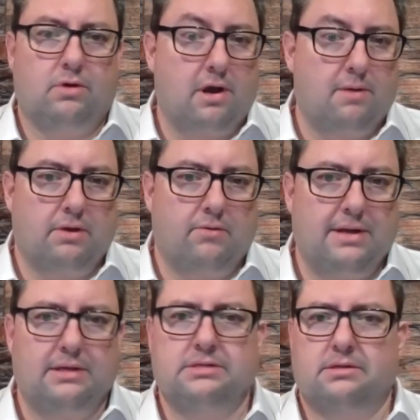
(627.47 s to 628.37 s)
carbon
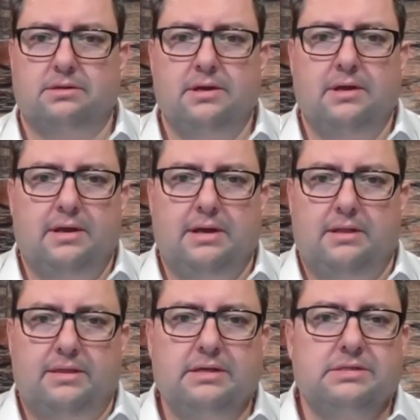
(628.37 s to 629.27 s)
credits
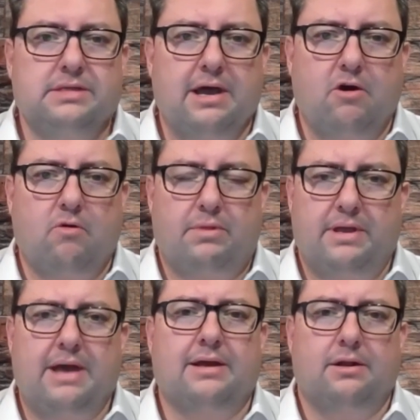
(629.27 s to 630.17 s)
and things to help
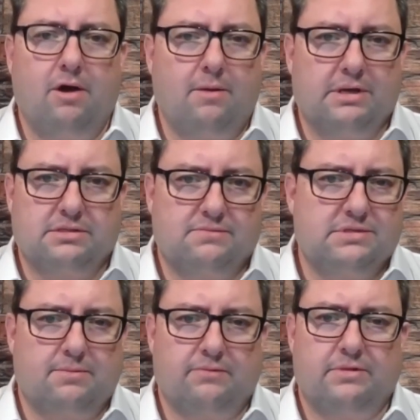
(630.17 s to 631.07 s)
the economics of
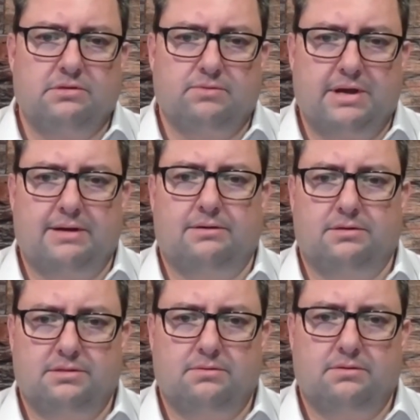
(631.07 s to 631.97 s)
some of these
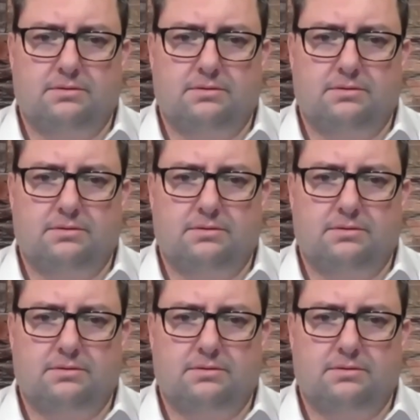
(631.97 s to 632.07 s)
reactors.